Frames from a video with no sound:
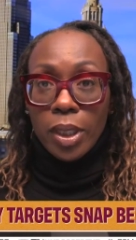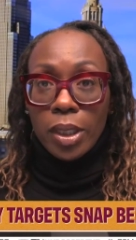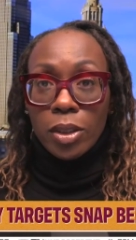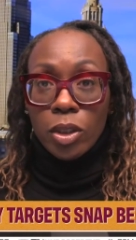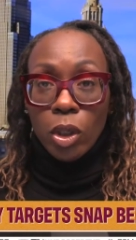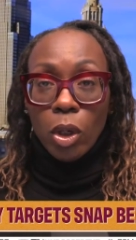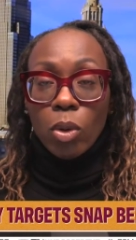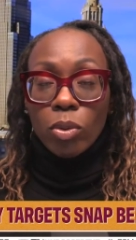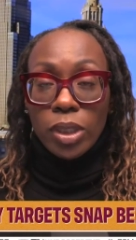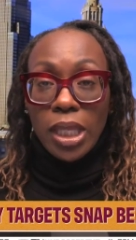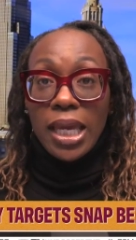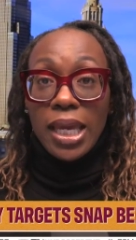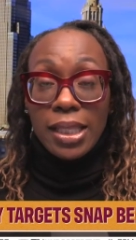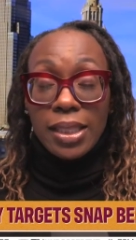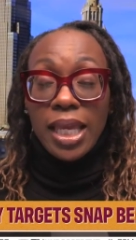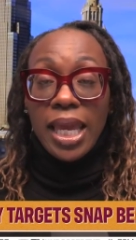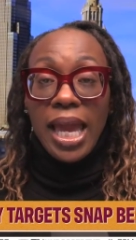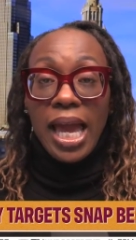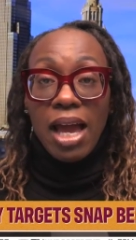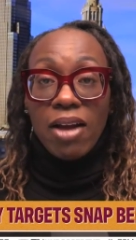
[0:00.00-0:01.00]
you know,
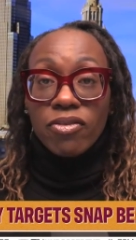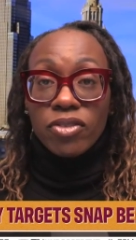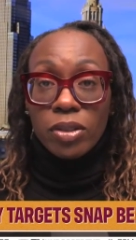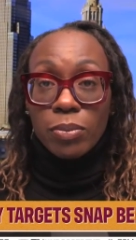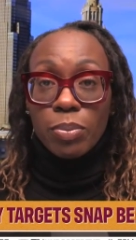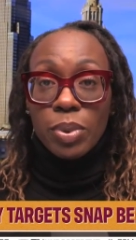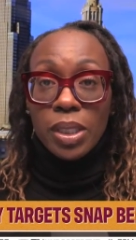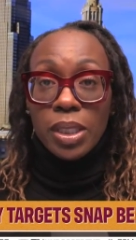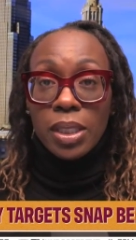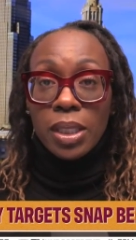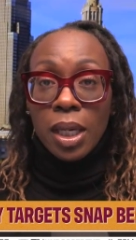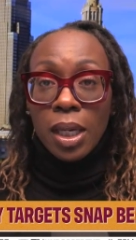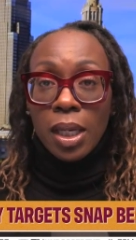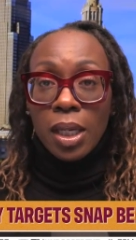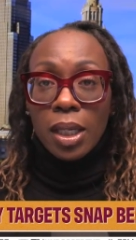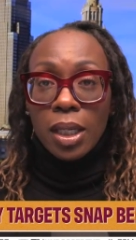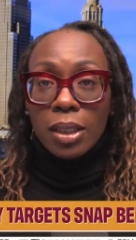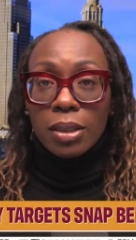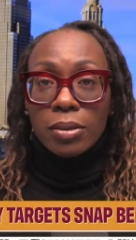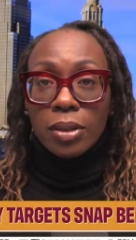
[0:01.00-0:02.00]
they have to be
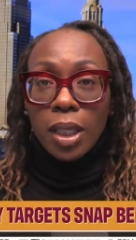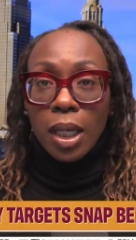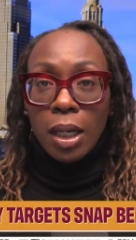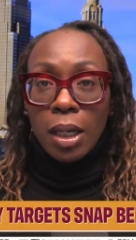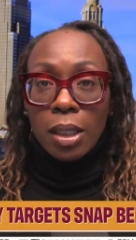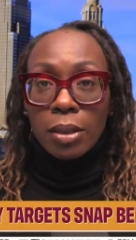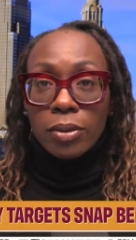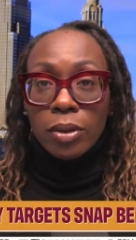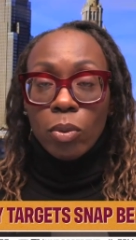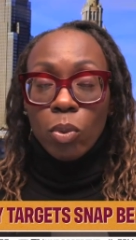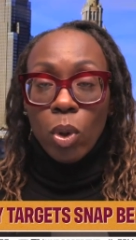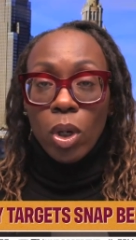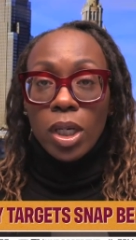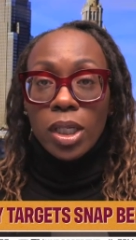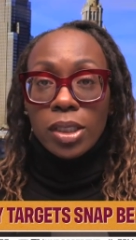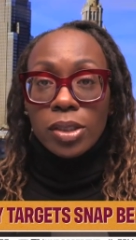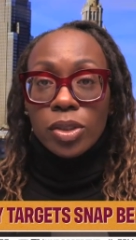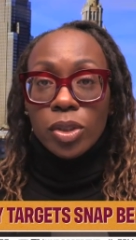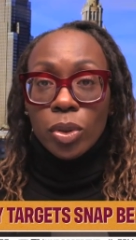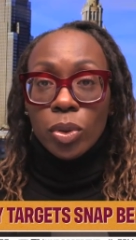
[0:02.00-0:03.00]
the
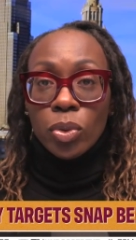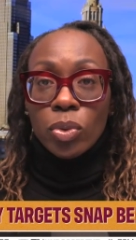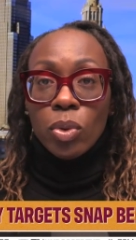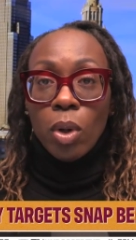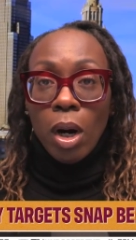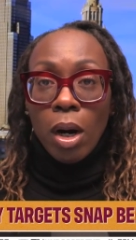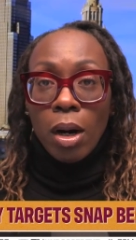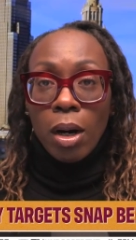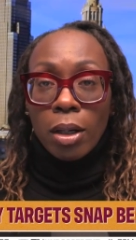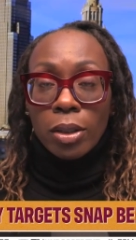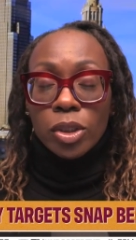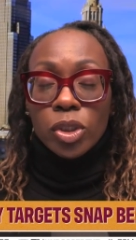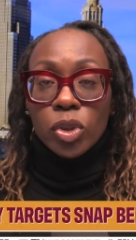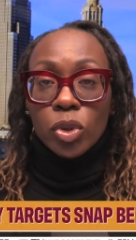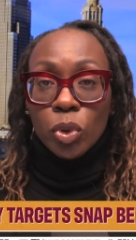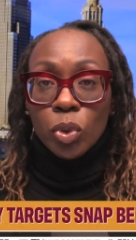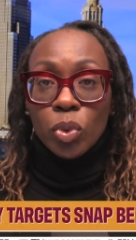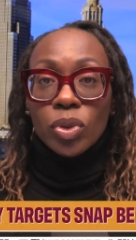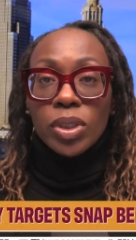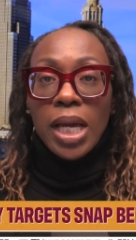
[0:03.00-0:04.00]
ones who are
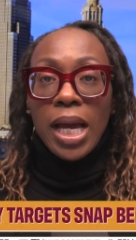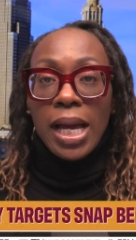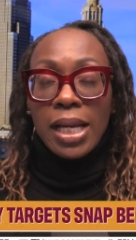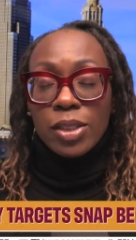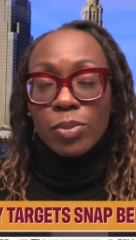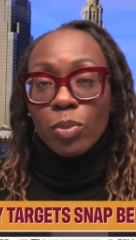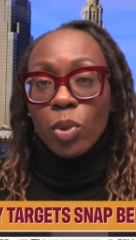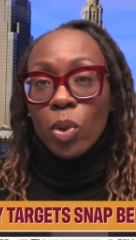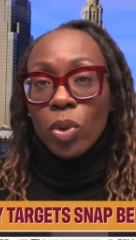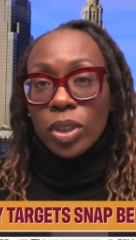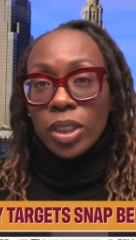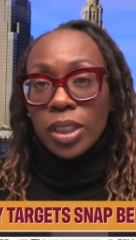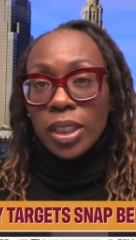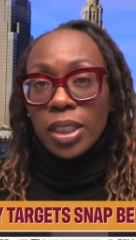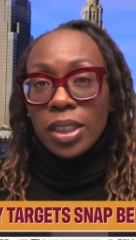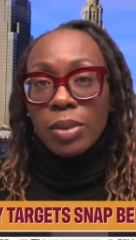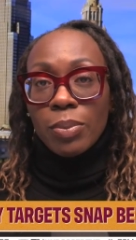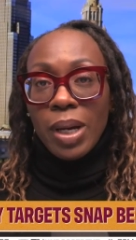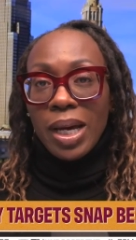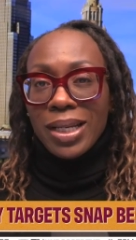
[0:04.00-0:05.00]
scrutinized more than
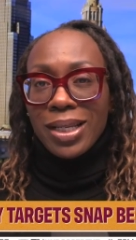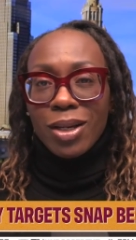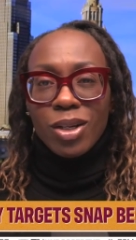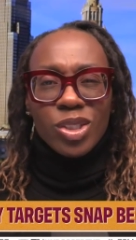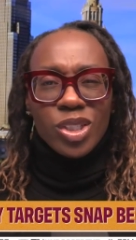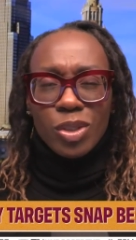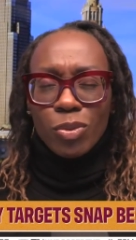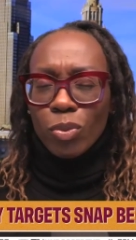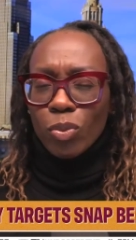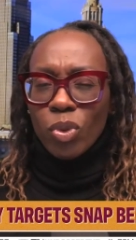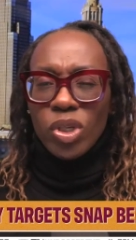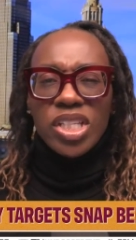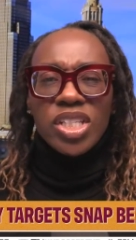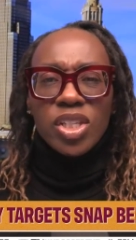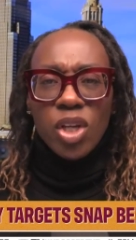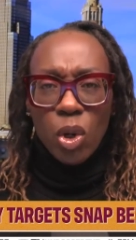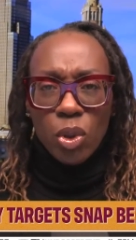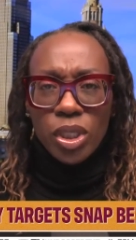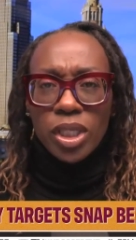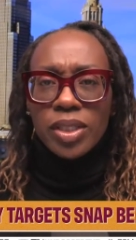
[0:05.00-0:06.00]
anybody else. And we
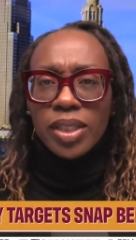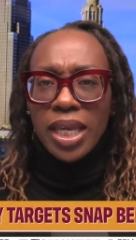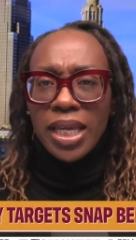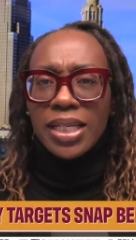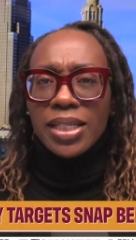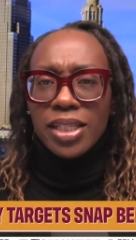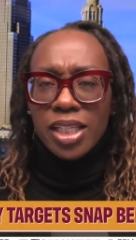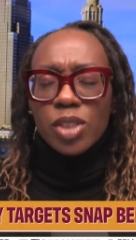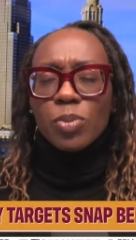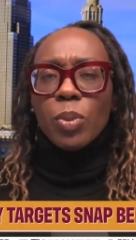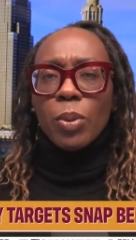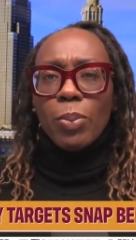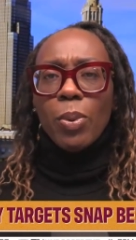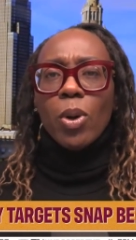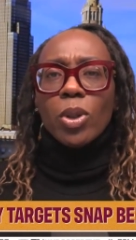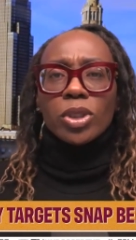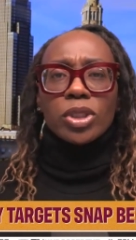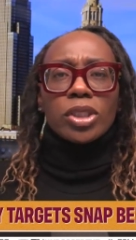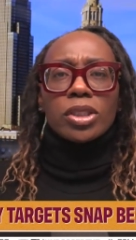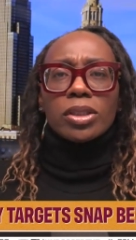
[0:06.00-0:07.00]
know that they
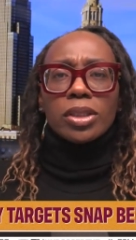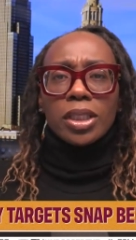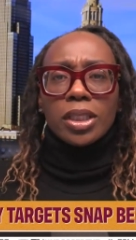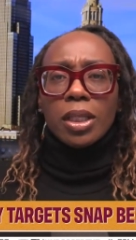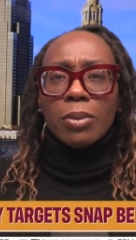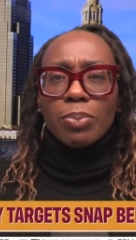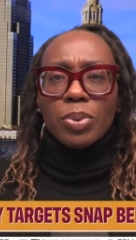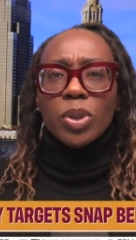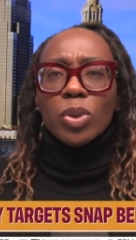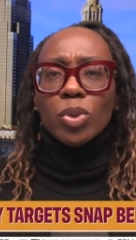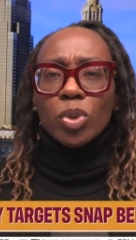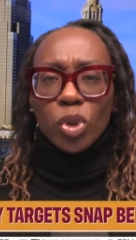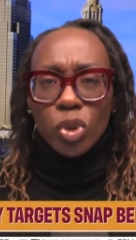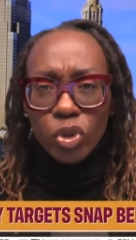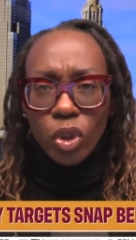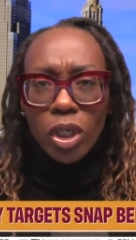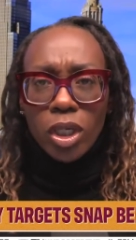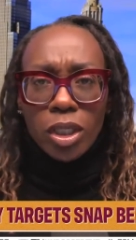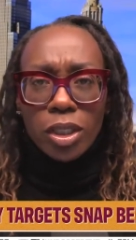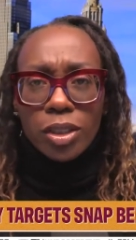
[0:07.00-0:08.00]
disproportionately abuse
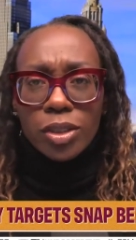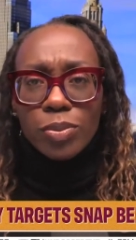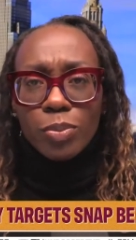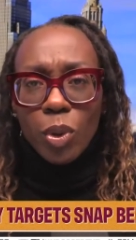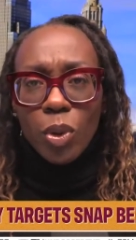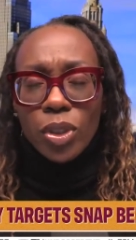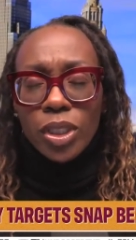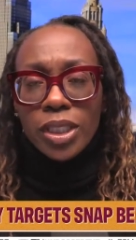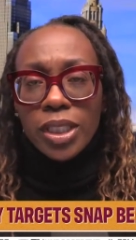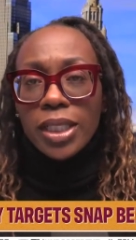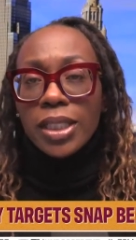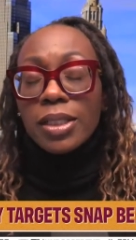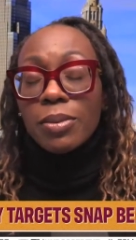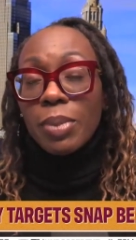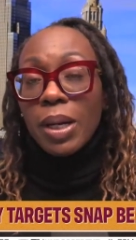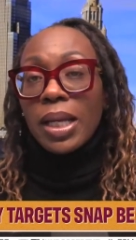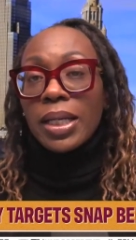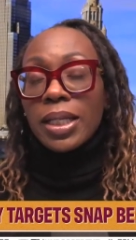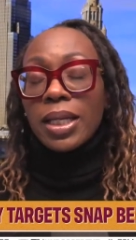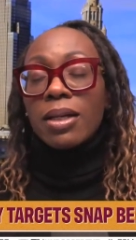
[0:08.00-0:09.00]
drugs more than
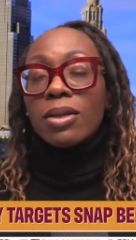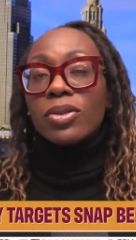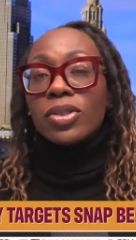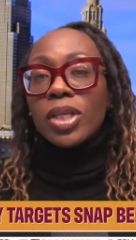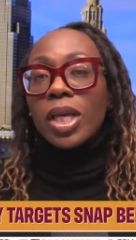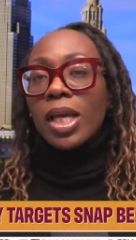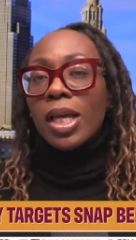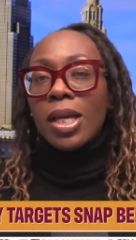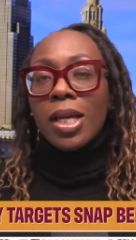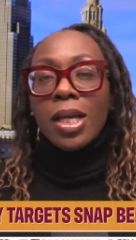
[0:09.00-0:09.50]
anybody else.